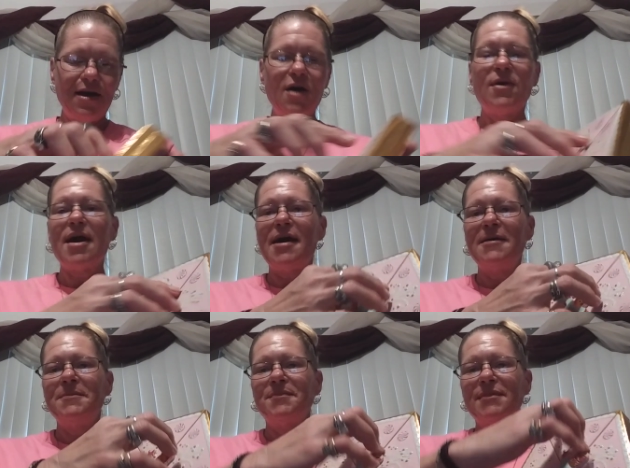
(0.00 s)
Okay.
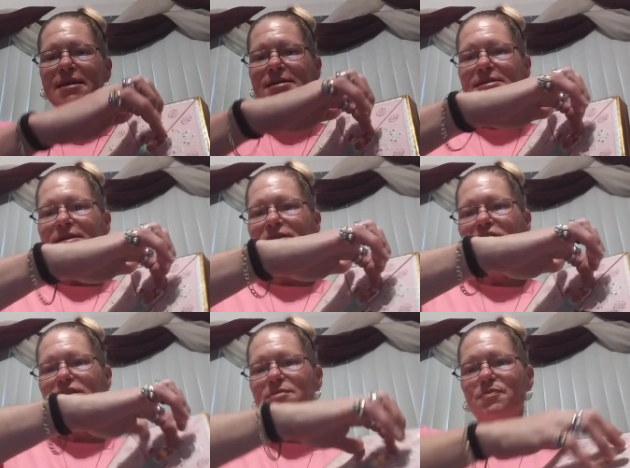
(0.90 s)
No. So you
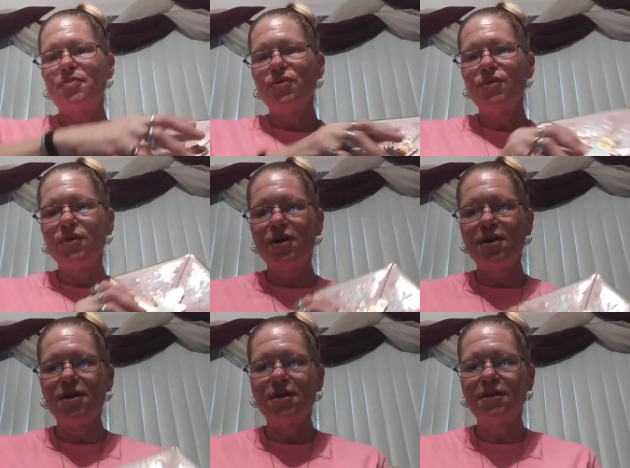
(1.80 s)
just pull
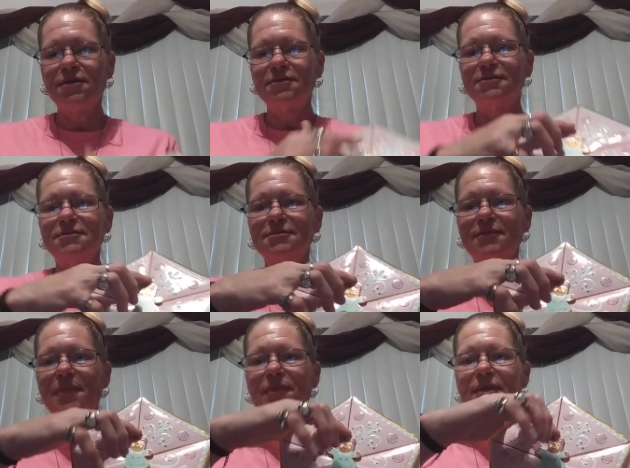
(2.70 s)
her
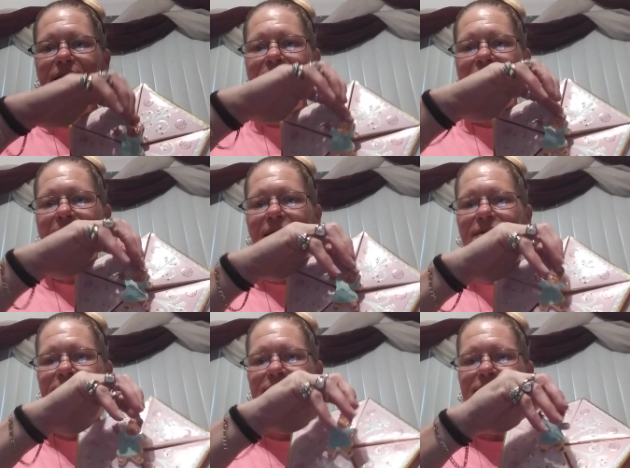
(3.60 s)

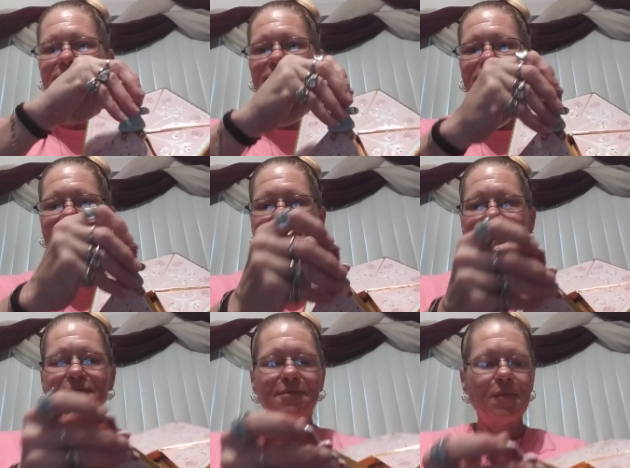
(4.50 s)
down.
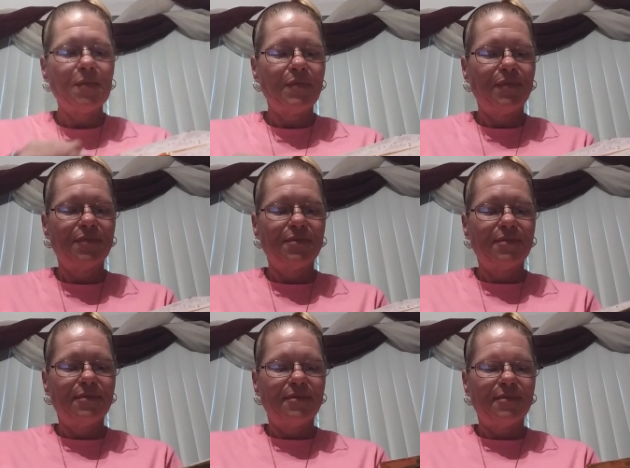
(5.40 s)

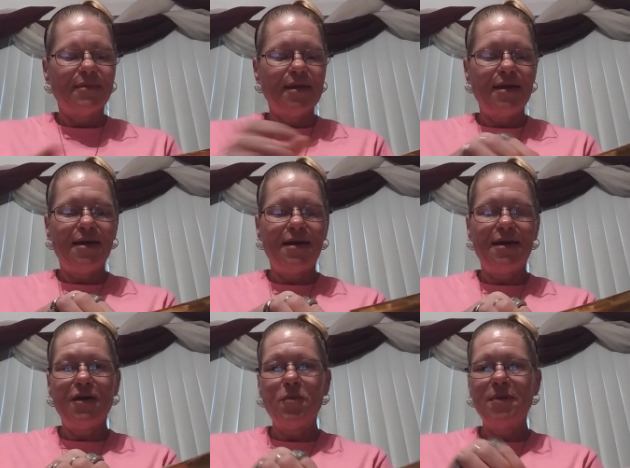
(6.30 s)
Hey. And
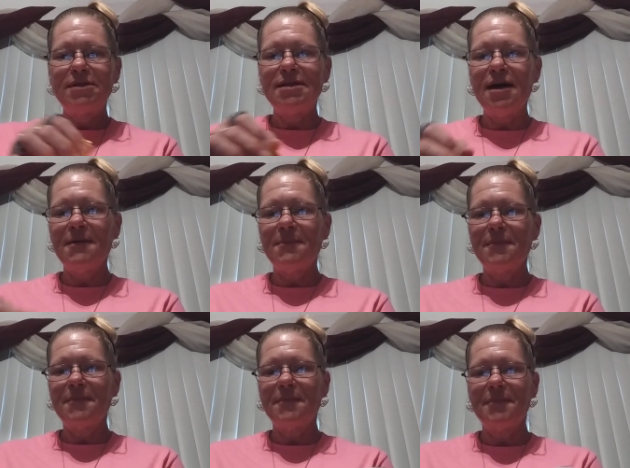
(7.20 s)
it opens up.
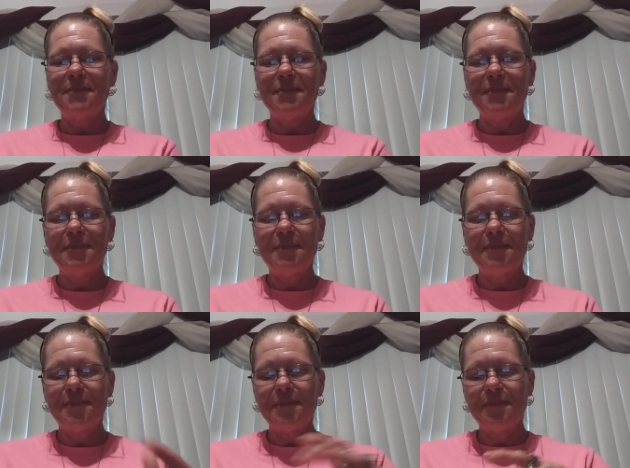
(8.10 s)

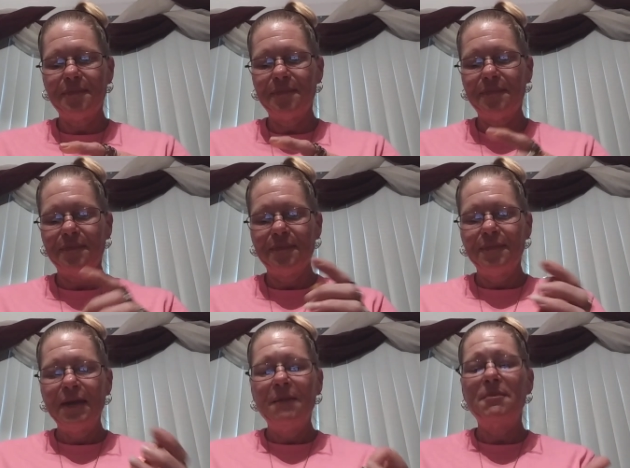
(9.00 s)
Hey.
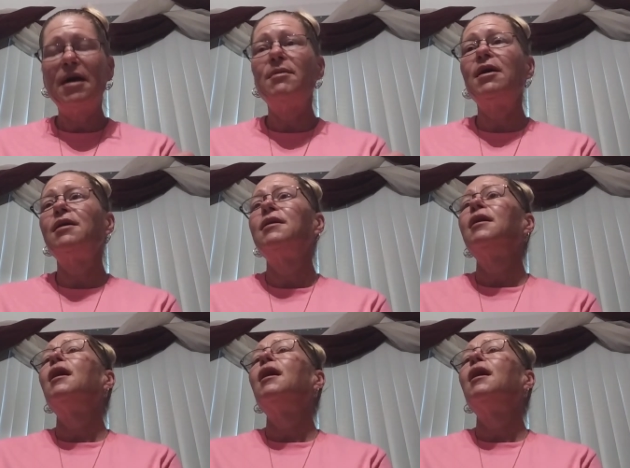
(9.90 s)
Baby,